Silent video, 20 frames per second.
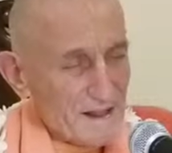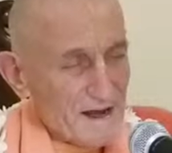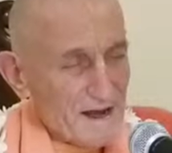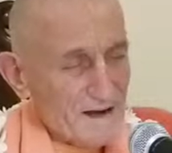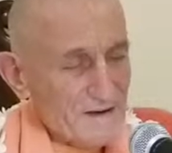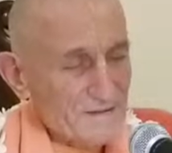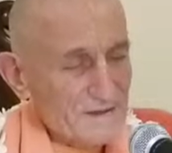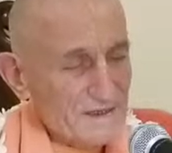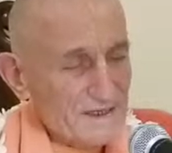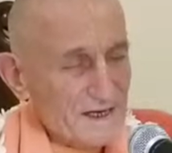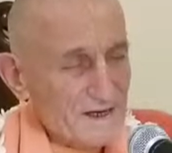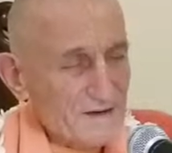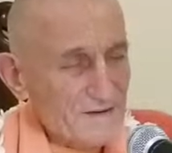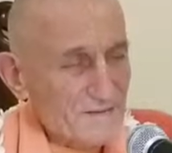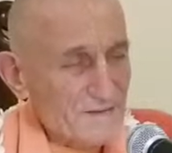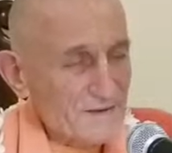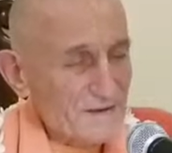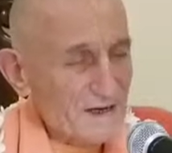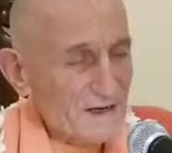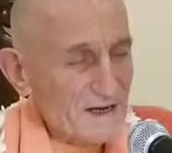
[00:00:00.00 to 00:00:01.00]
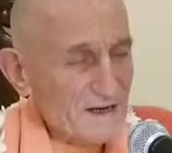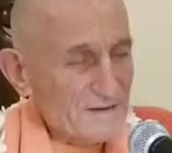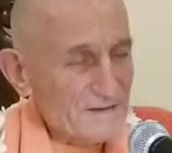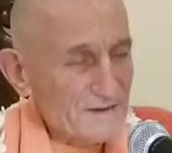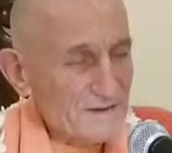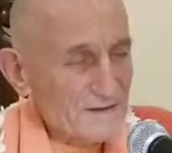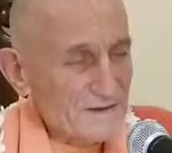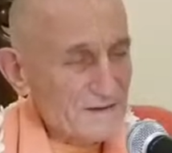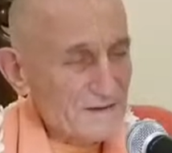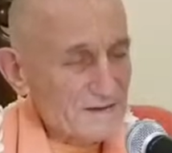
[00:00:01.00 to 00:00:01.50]
I will
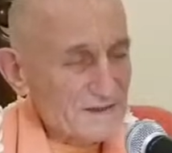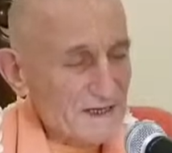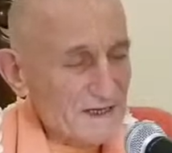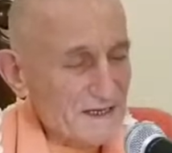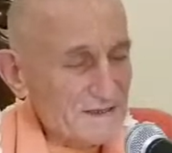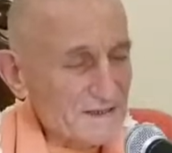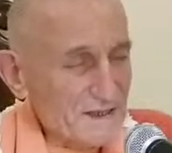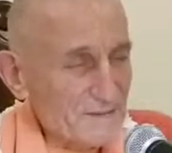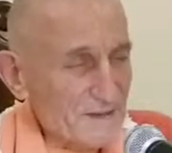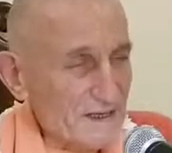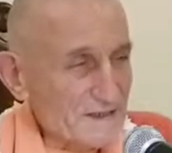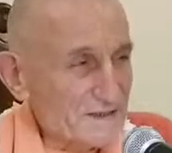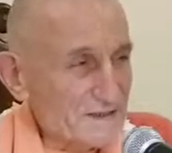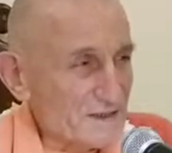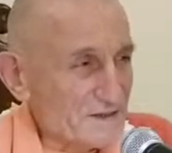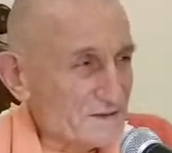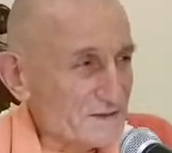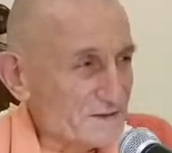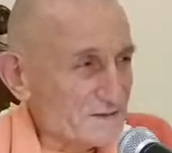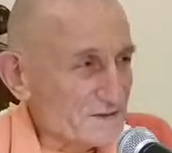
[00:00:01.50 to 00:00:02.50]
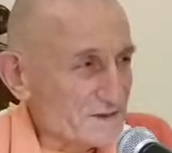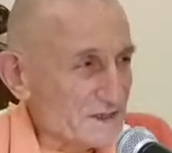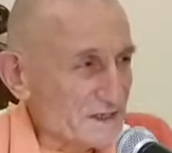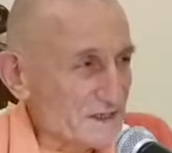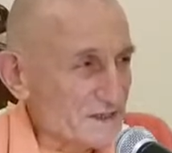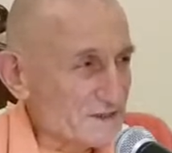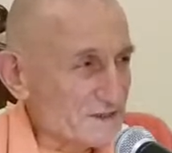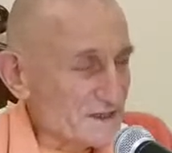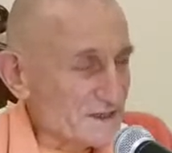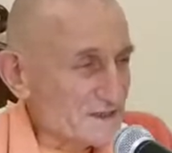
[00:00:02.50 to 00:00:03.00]
take some essence of
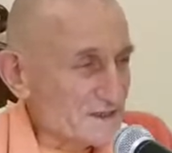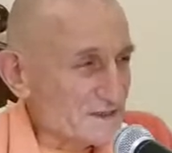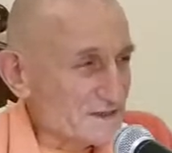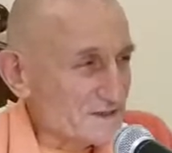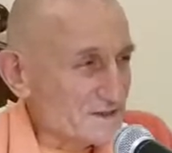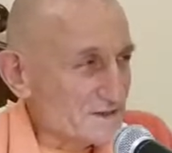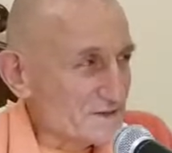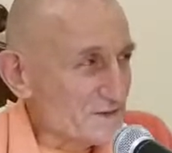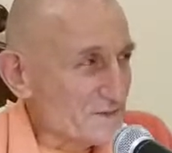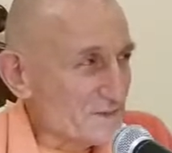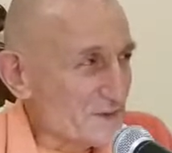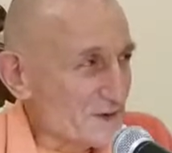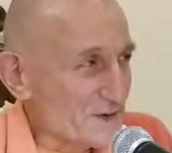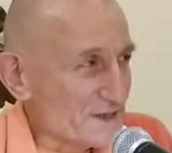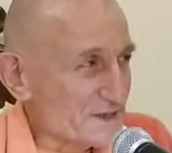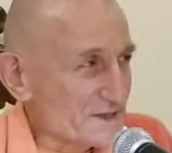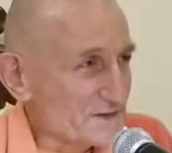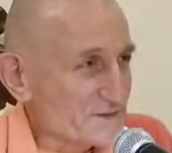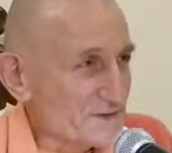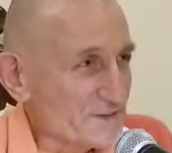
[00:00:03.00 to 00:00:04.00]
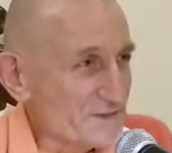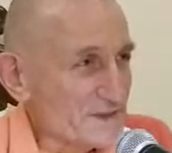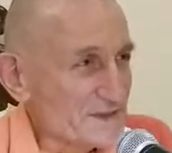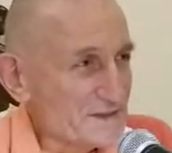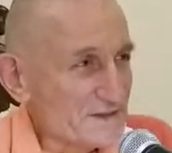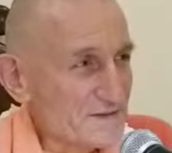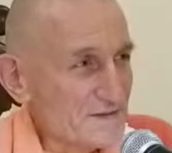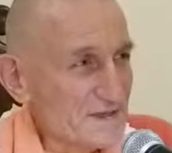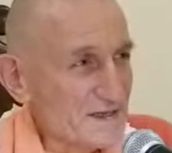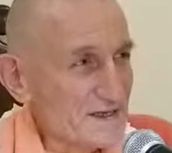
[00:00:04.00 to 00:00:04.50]
teachings, 2 points from
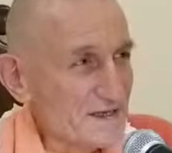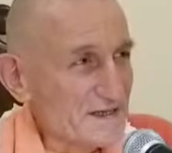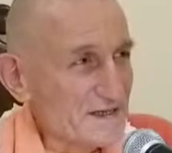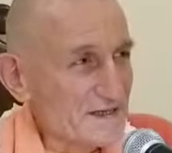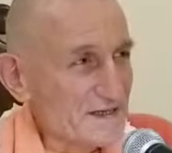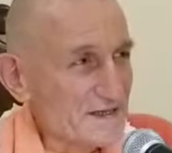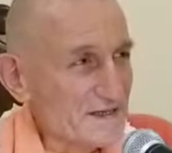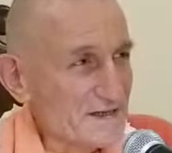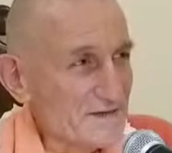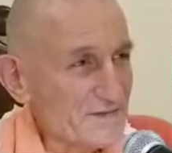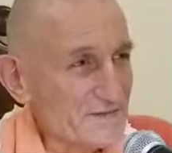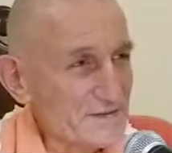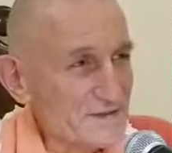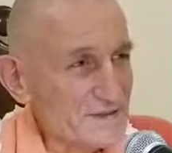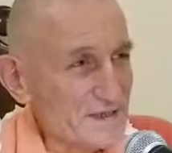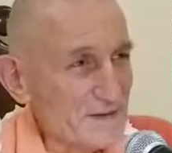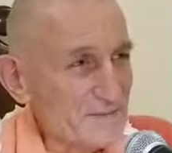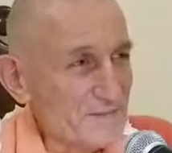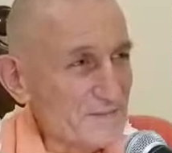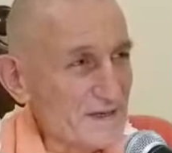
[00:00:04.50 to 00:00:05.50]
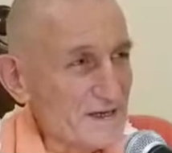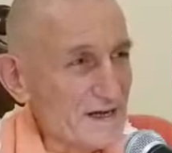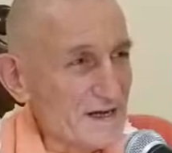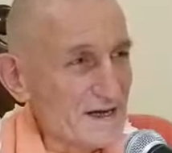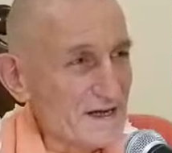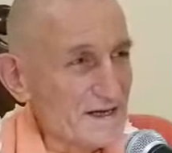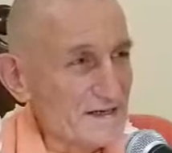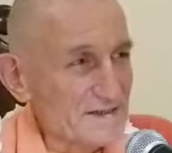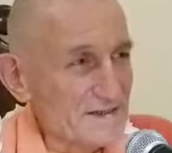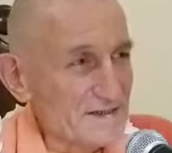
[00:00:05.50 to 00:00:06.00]
each of the different
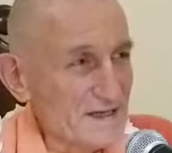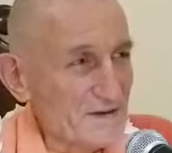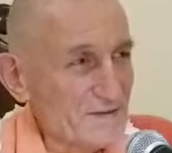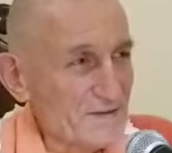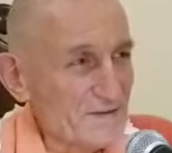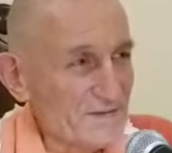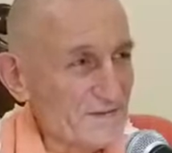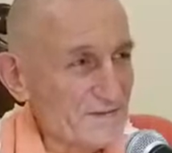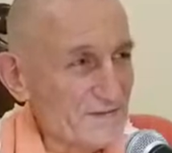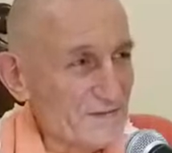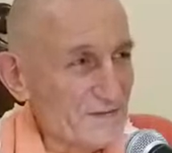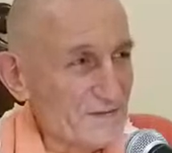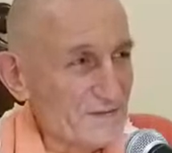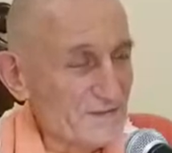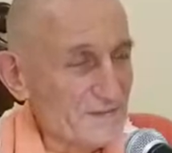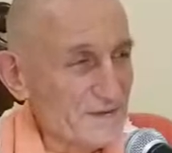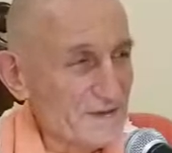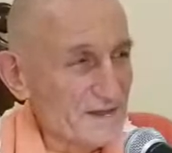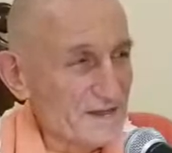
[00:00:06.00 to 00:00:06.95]
sampradayas, and I will form.